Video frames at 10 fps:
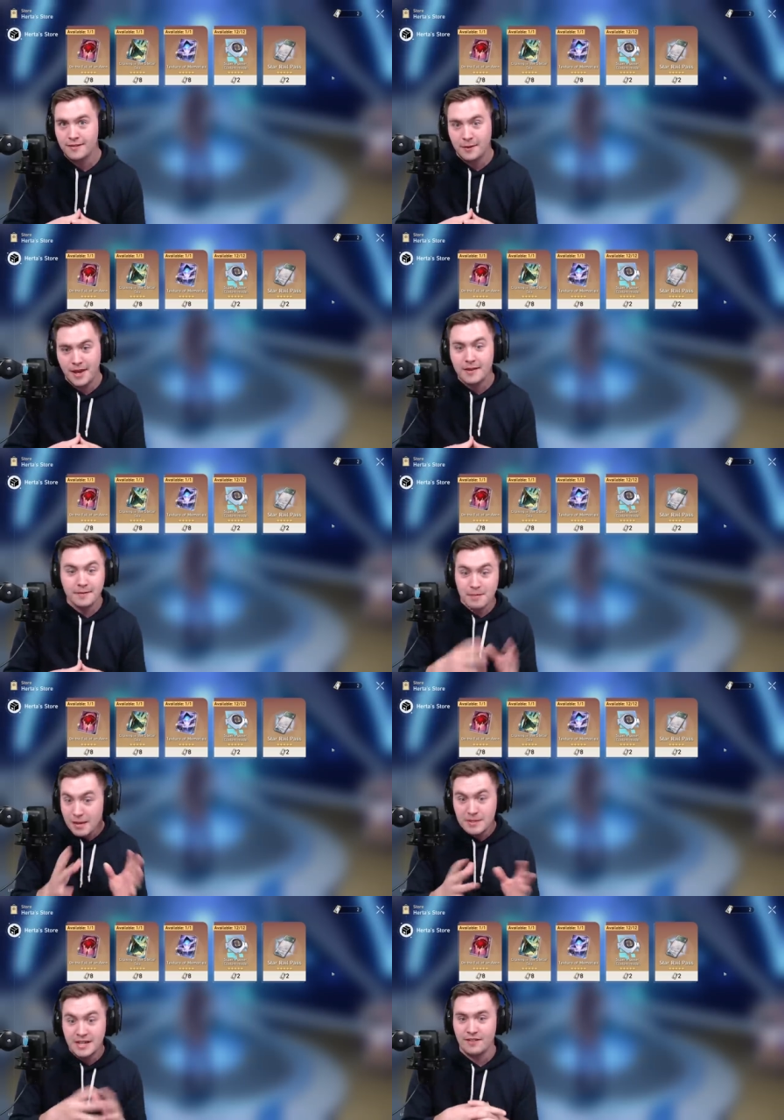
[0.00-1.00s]
okay?
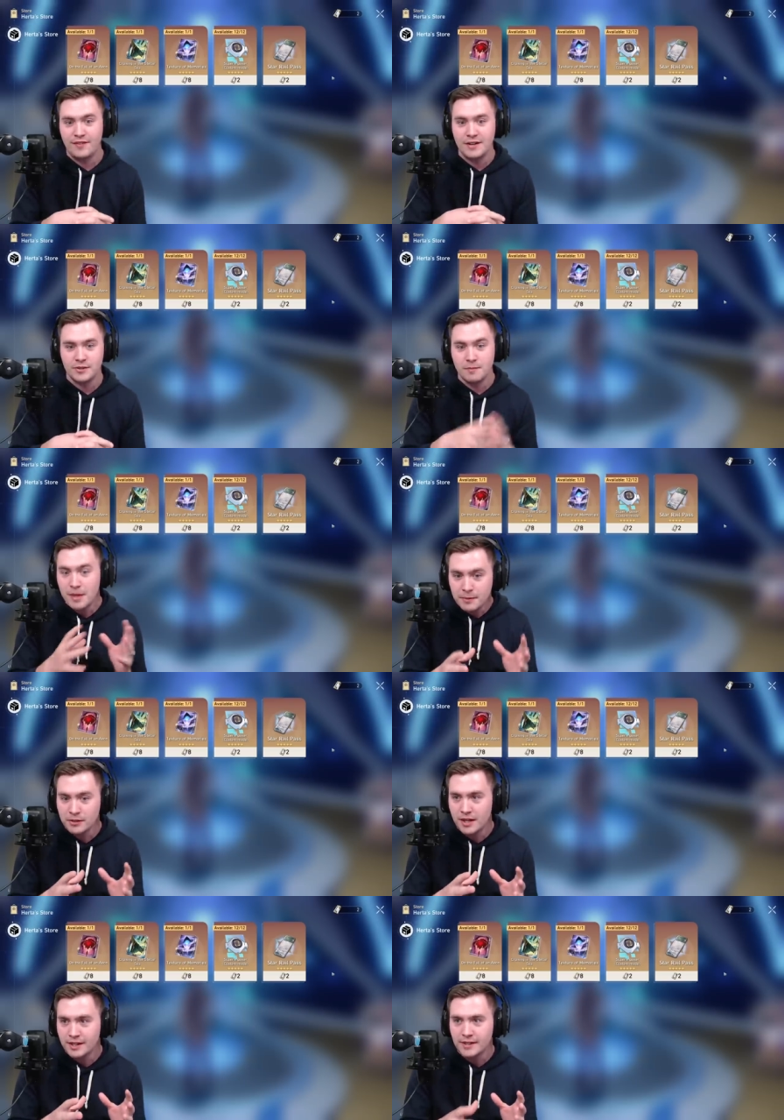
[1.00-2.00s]
Maybe you get a five-star, maybe
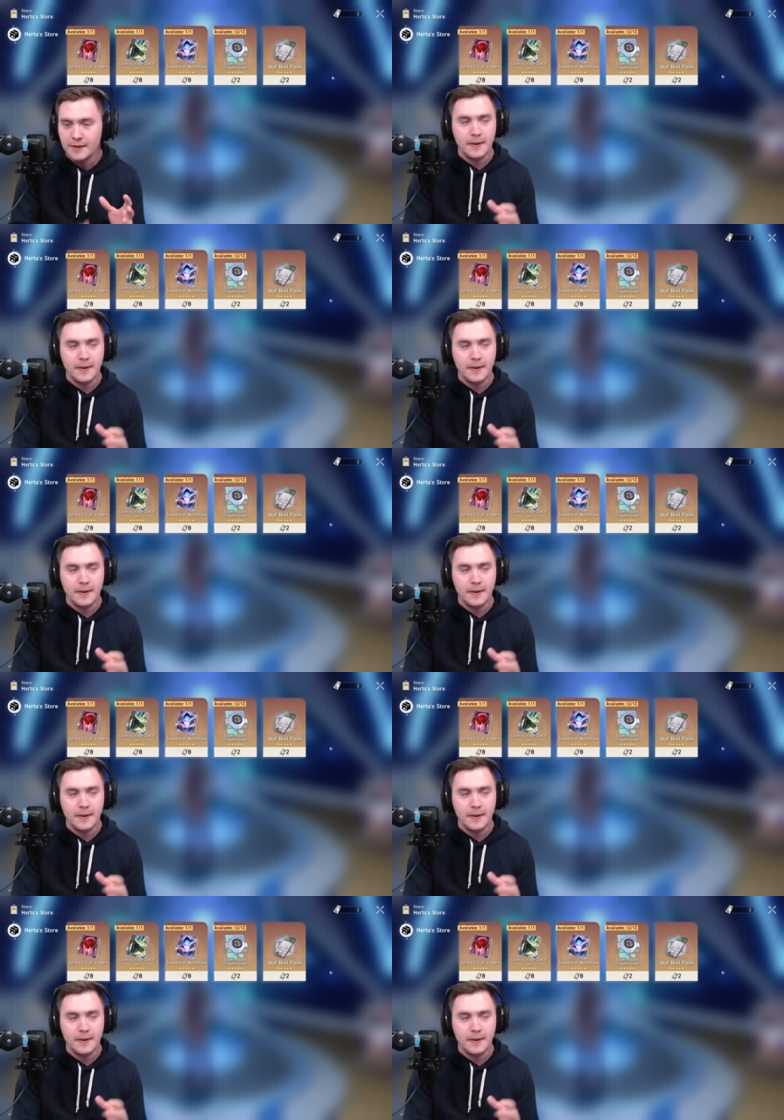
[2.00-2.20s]
you're lucky,